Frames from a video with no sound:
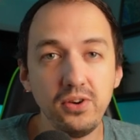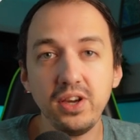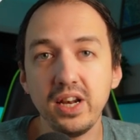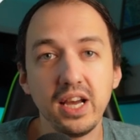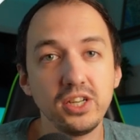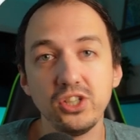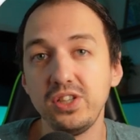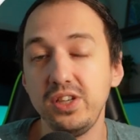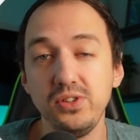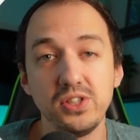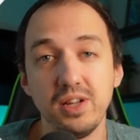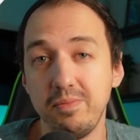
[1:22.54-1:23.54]
you can actually
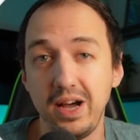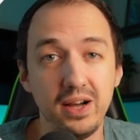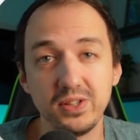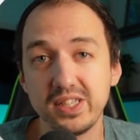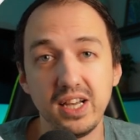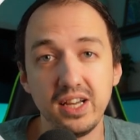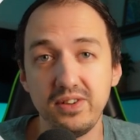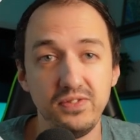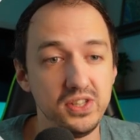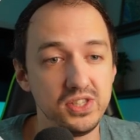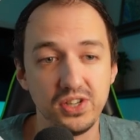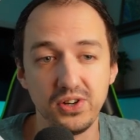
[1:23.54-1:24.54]
use them outside of
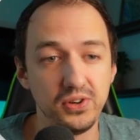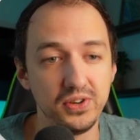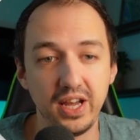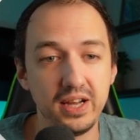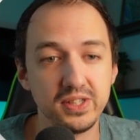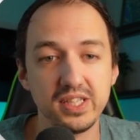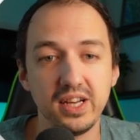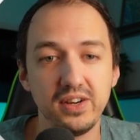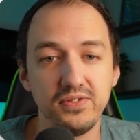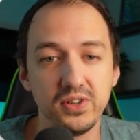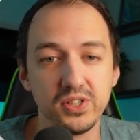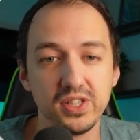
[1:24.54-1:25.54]
V zero and outside
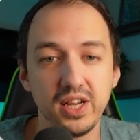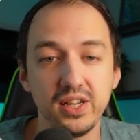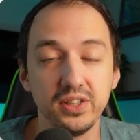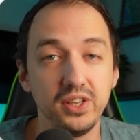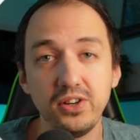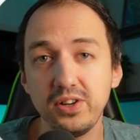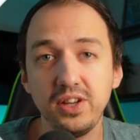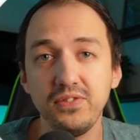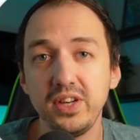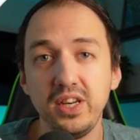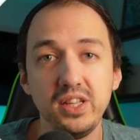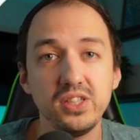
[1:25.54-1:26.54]
of Vercel. You don't
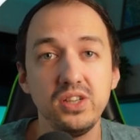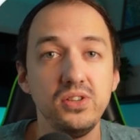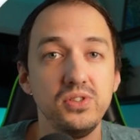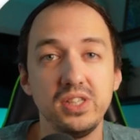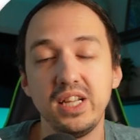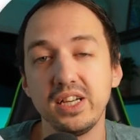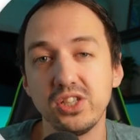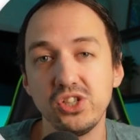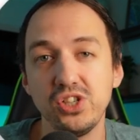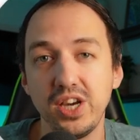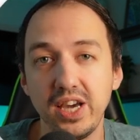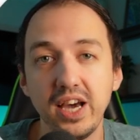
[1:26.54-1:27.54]
even need to use
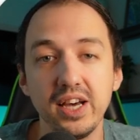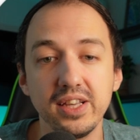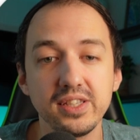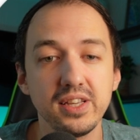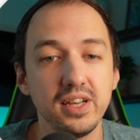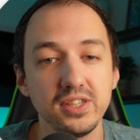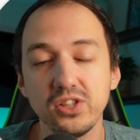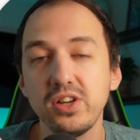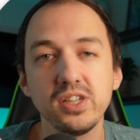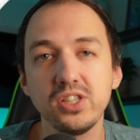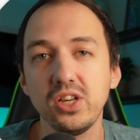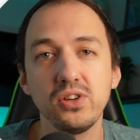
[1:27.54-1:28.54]
Next.js. As
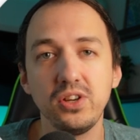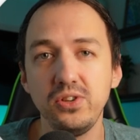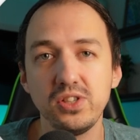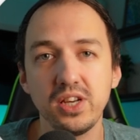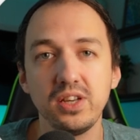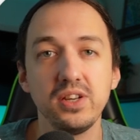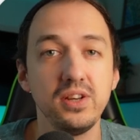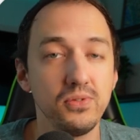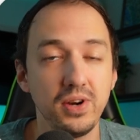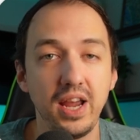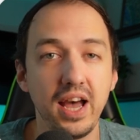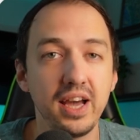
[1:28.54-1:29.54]
long as you're using
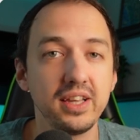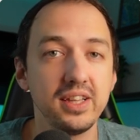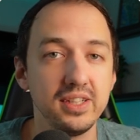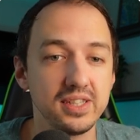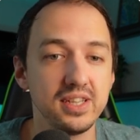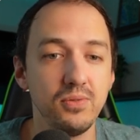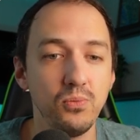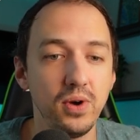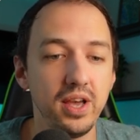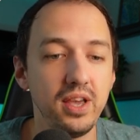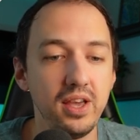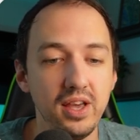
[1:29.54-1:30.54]
React in some
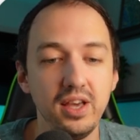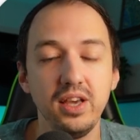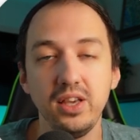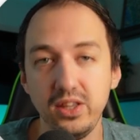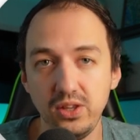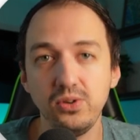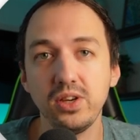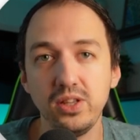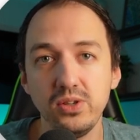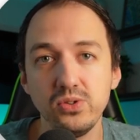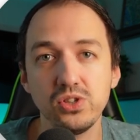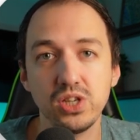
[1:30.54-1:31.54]
way, you
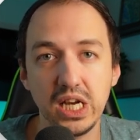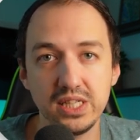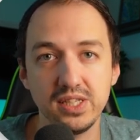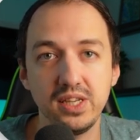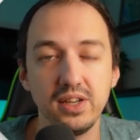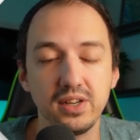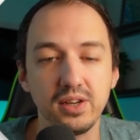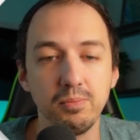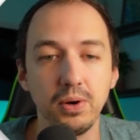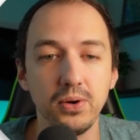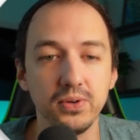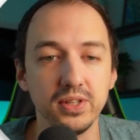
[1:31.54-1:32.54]
can use ShadCN
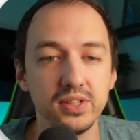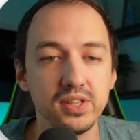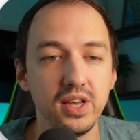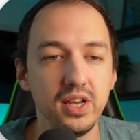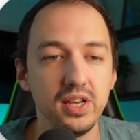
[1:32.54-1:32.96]
components.